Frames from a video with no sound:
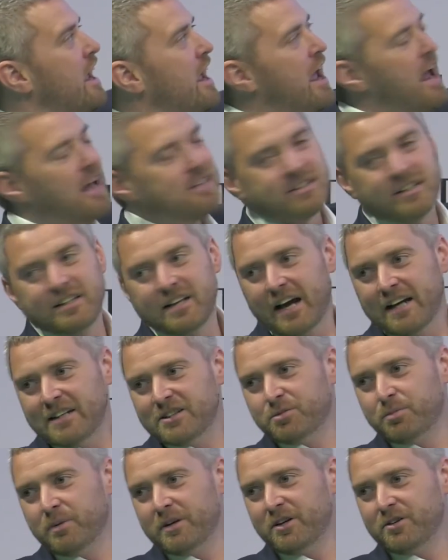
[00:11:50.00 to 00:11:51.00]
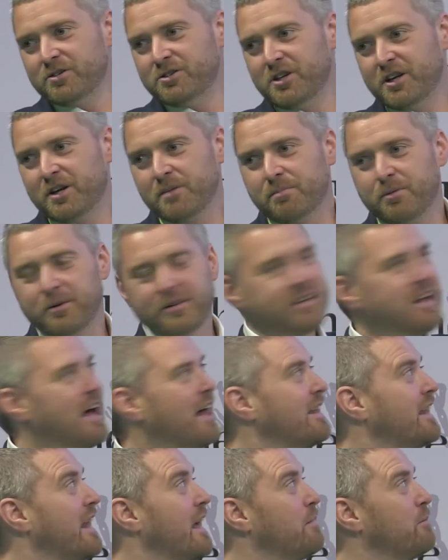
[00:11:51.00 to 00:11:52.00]
Has a nice window so you can put
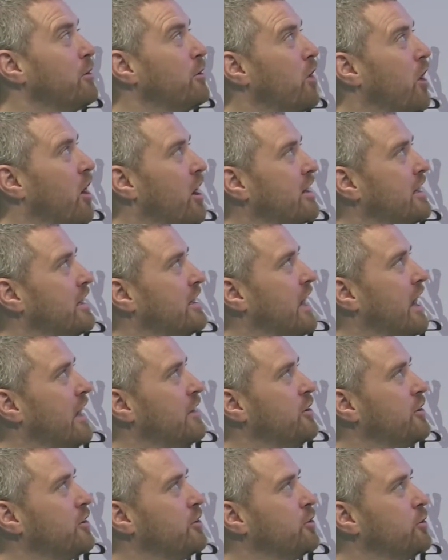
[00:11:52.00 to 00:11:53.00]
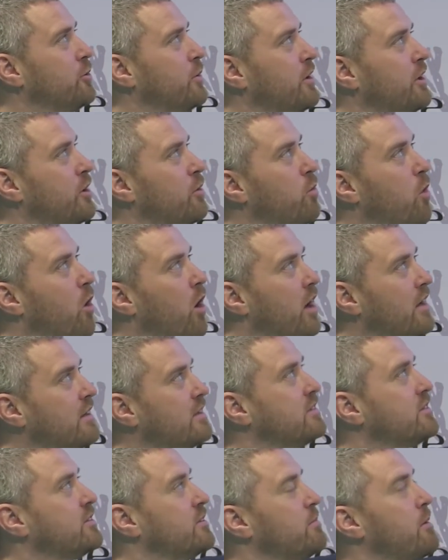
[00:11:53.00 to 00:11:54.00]
that label on and you can do what you
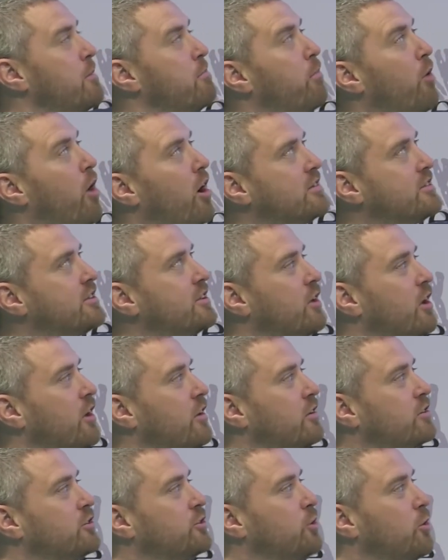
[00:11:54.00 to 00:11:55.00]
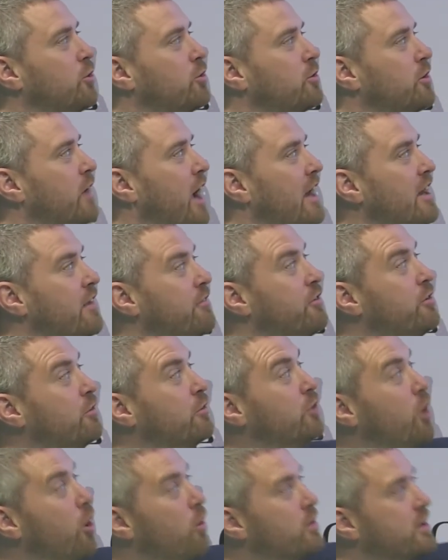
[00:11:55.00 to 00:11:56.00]
want. Some embossing on the shoulder. And if you
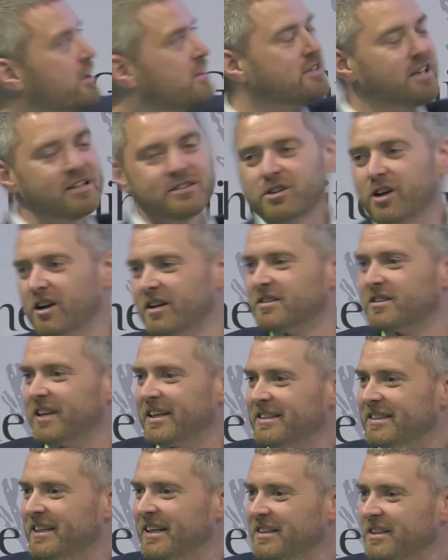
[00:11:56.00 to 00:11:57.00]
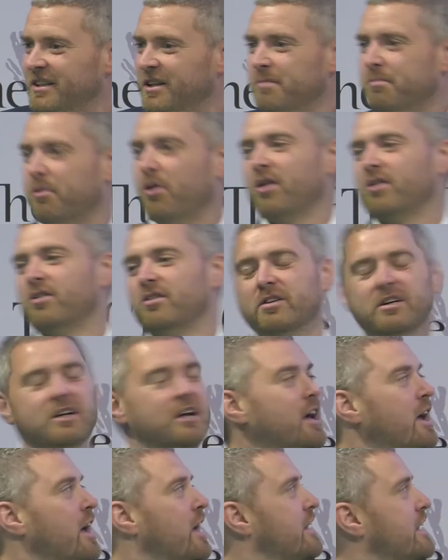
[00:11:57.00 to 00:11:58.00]
notice, it's got a slight tint to the bottle.
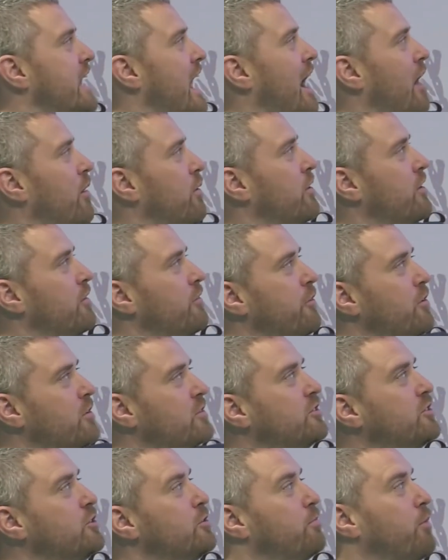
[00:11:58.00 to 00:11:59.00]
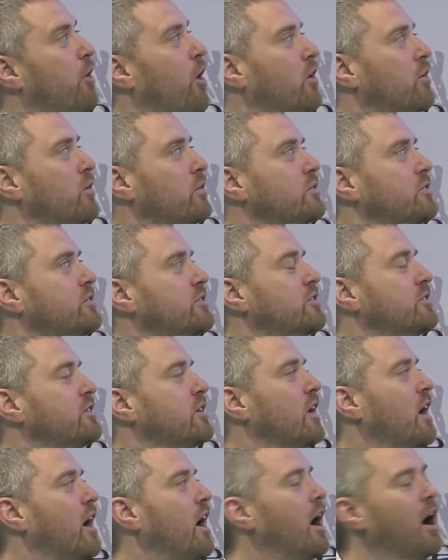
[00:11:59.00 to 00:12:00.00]
Now, their first 2 bottles
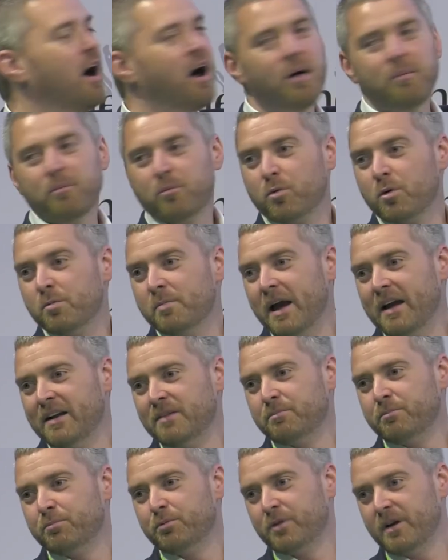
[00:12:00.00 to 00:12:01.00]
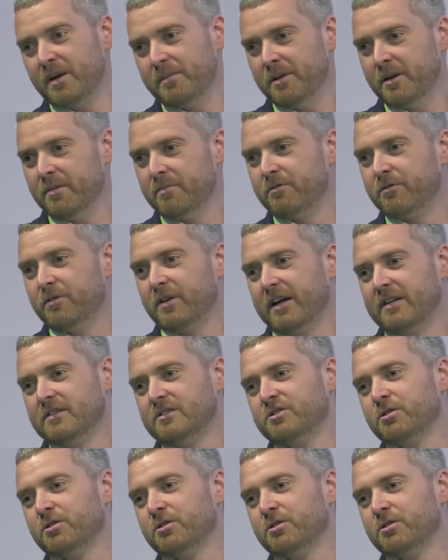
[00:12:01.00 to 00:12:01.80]
were made in premium flint.